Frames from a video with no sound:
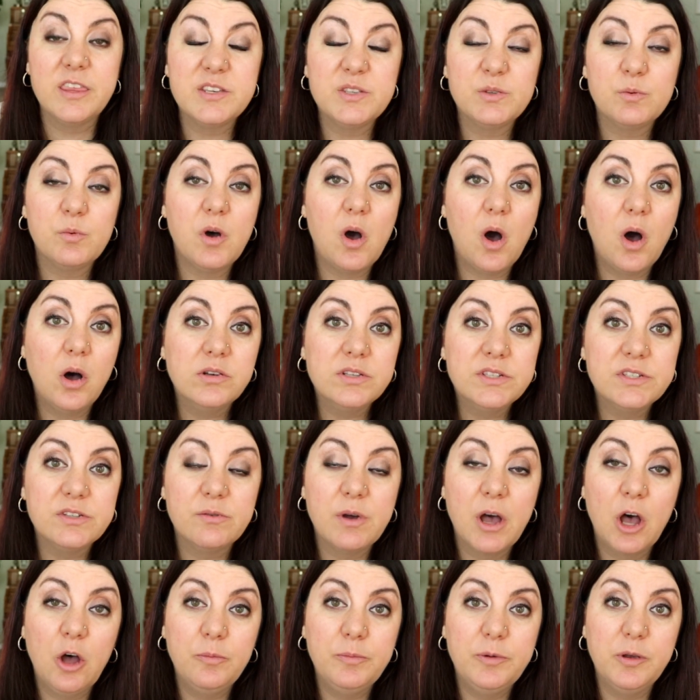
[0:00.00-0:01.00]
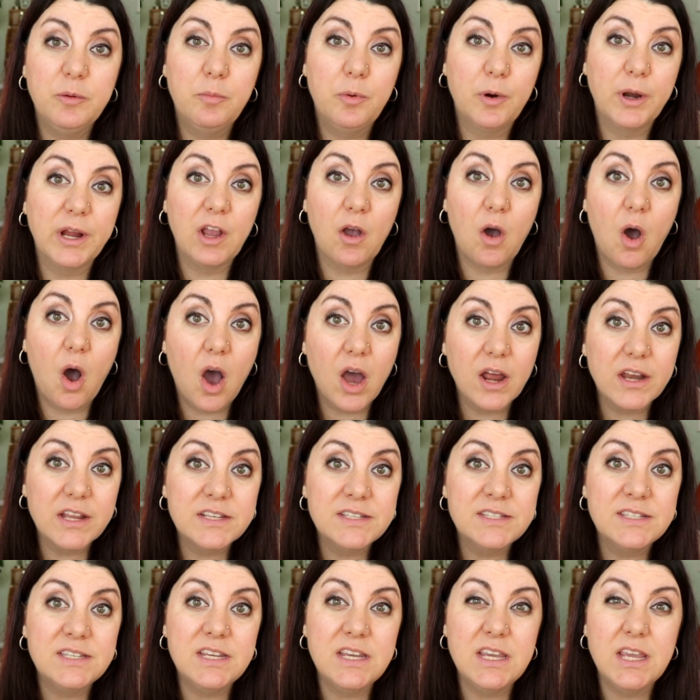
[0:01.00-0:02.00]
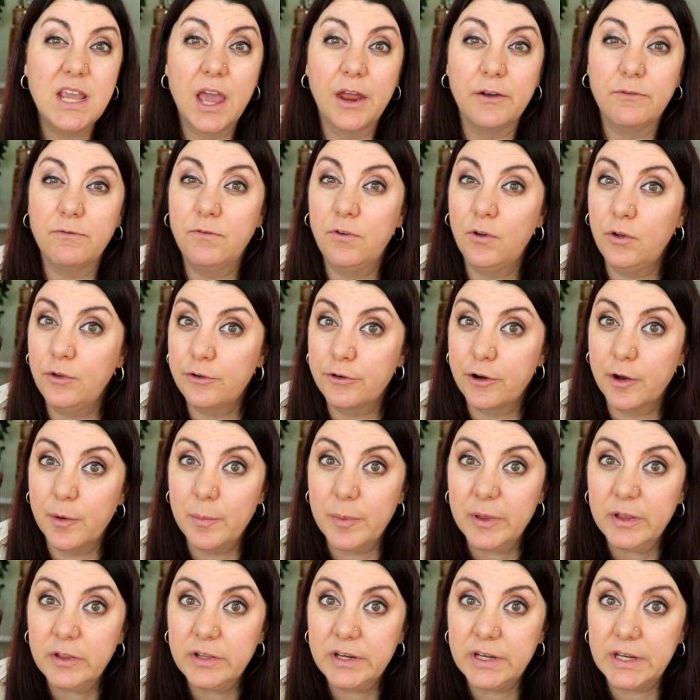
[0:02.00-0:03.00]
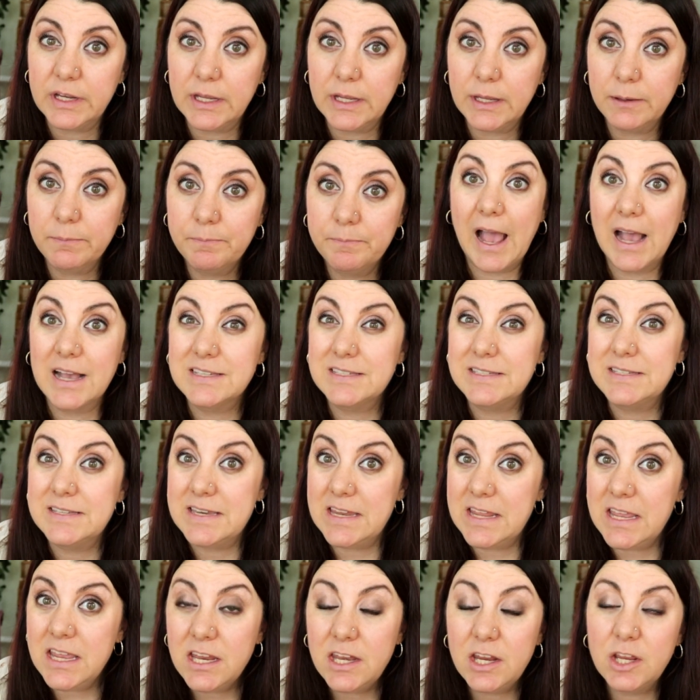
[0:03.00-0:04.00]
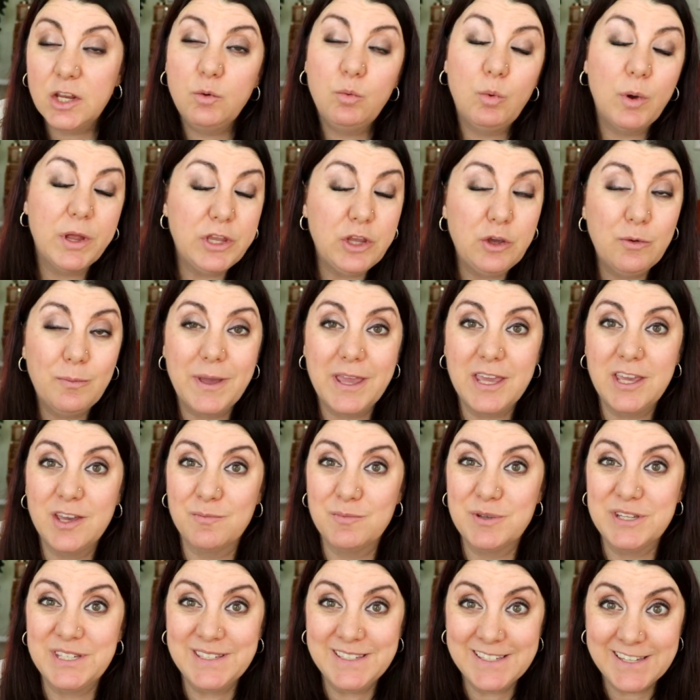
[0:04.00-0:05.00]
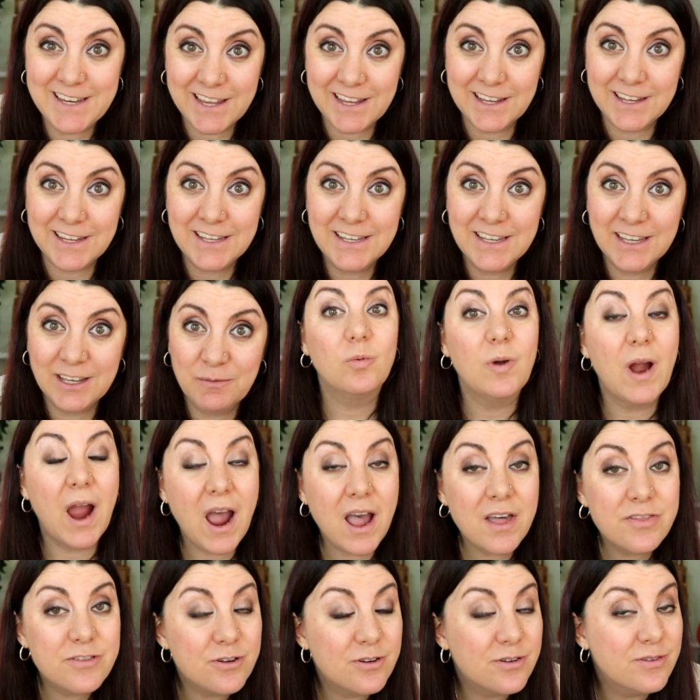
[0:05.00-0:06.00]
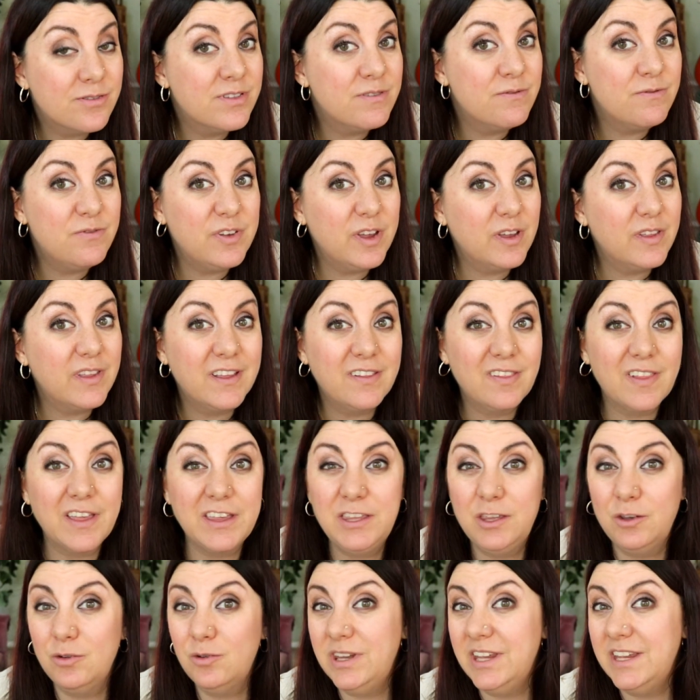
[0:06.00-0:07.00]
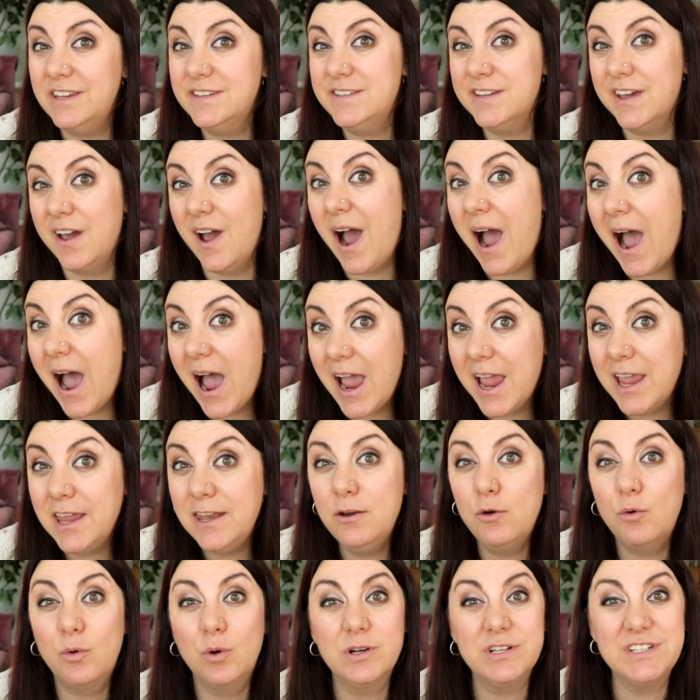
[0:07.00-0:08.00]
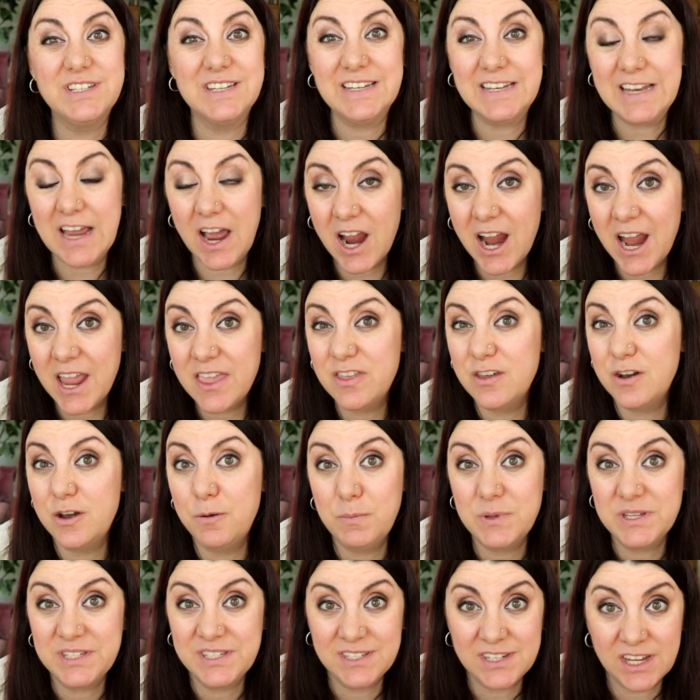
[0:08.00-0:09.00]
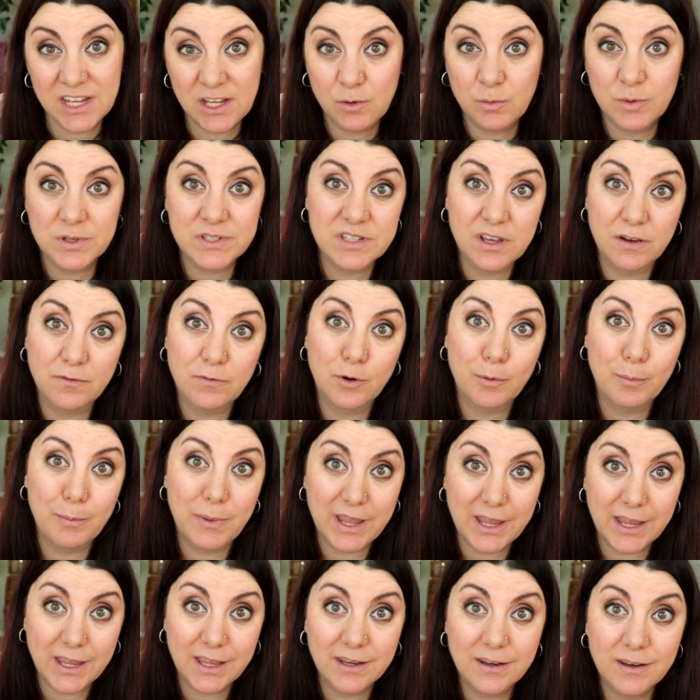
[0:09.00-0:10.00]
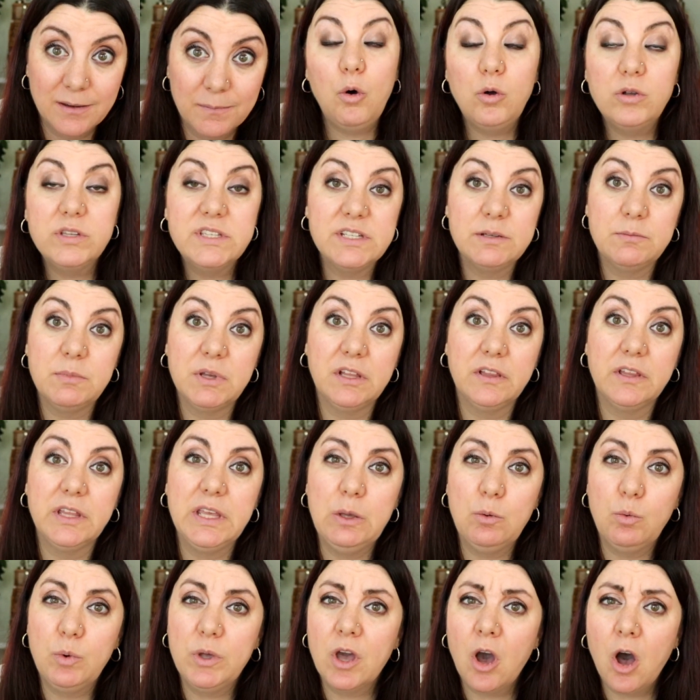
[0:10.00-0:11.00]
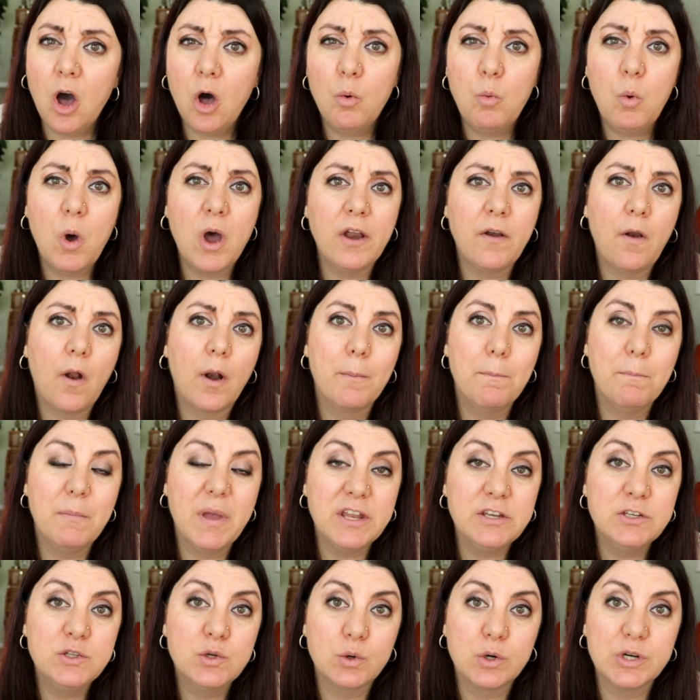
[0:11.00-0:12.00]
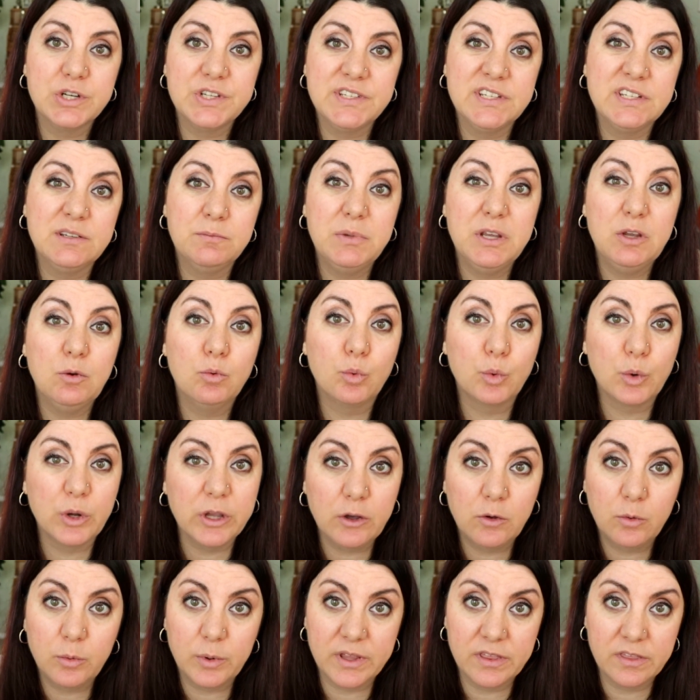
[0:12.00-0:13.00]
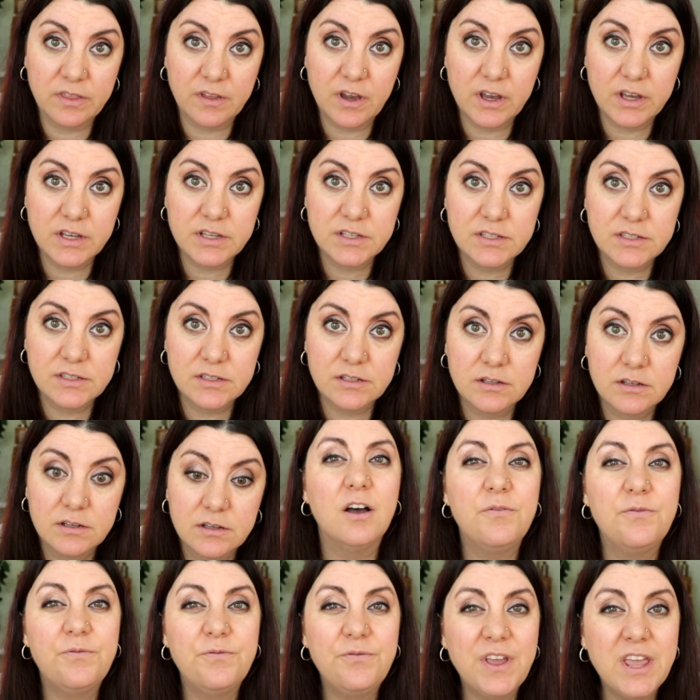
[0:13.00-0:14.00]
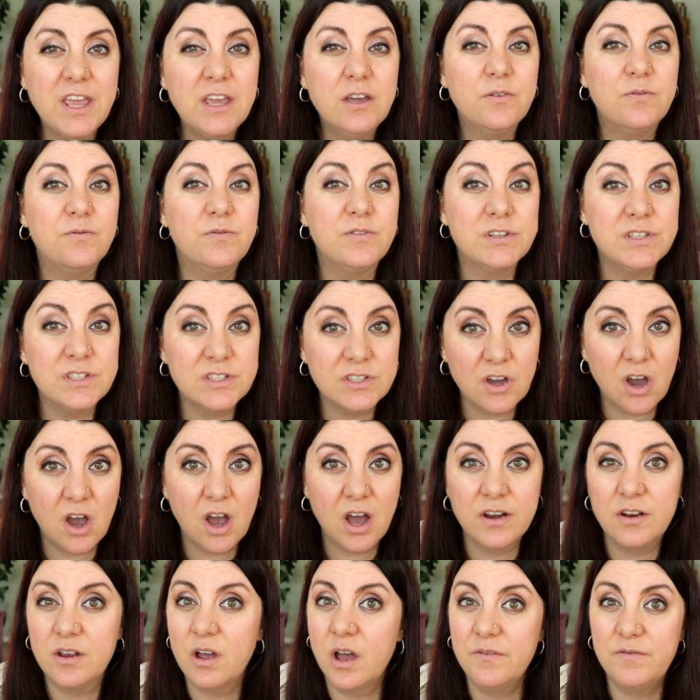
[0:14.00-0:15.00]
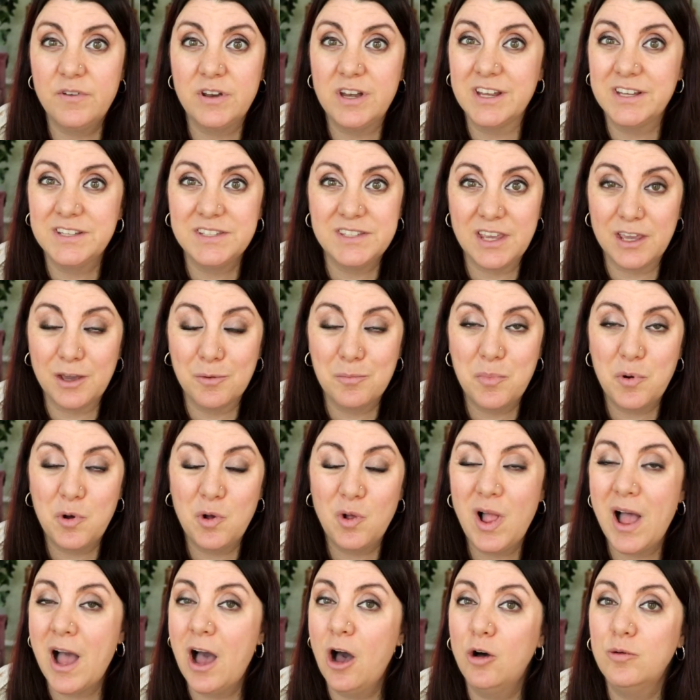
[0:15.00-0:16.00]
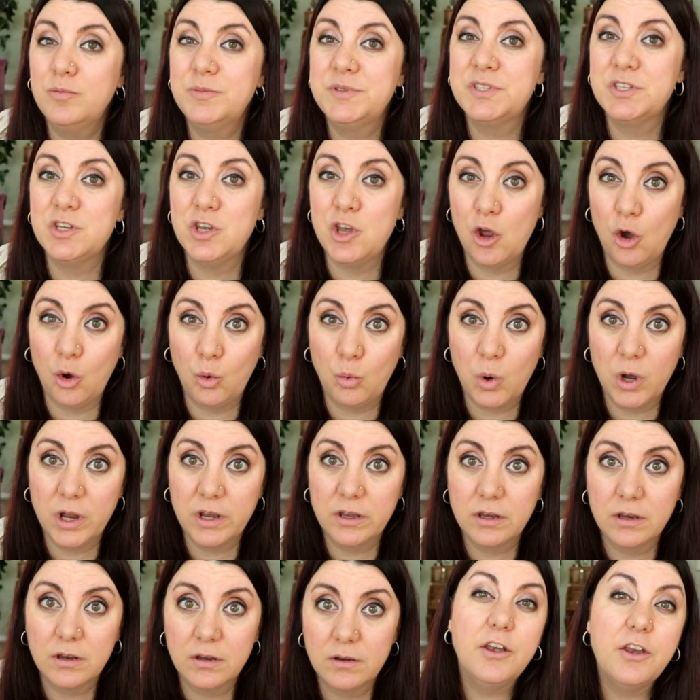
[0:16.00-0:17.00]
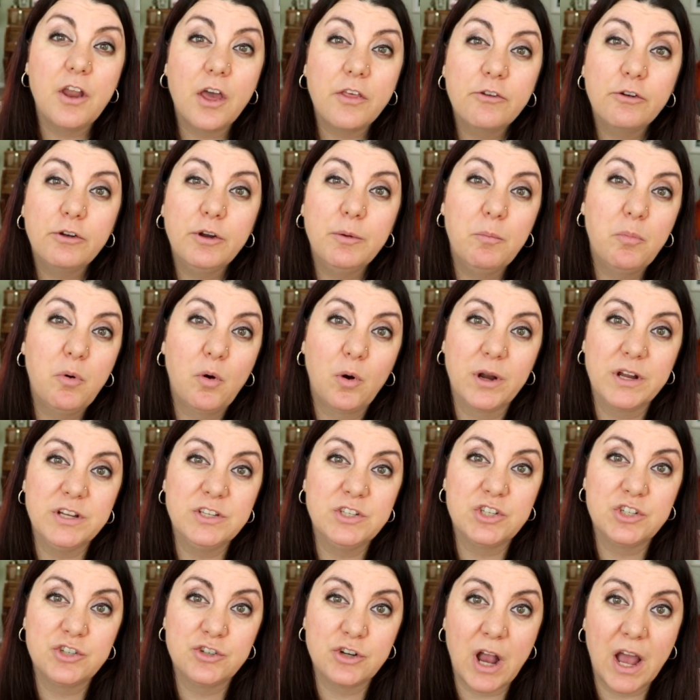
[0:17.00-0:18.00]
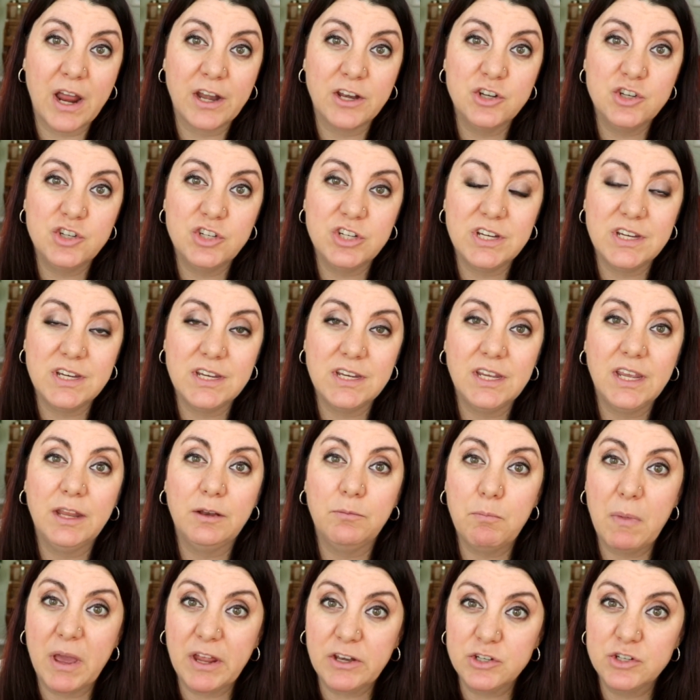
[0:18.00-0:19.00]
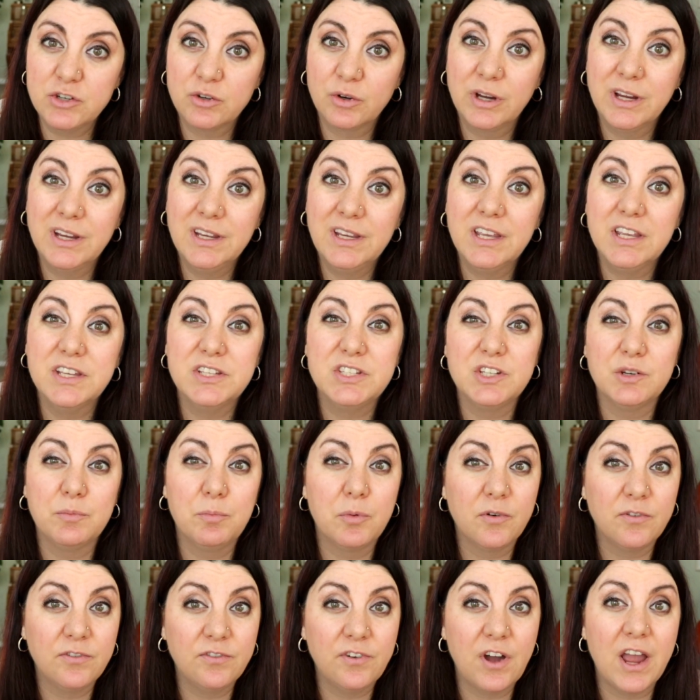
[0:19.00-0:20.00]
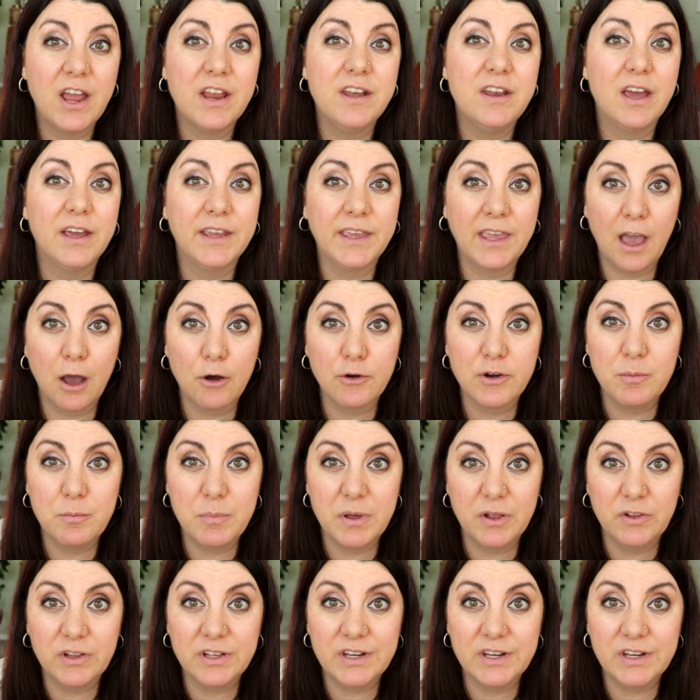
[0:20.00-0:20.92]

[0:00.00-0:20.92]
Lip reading: This will also help you bring honesty and vulnerability as needed when you make a mistake, rather than feeling like you need to hide or deny that a mistake was ever made. Ultimately, we all want our mentors to be real with us. A fake facade of an example helps no one. Another important strategy in mentoring is to provide accountability.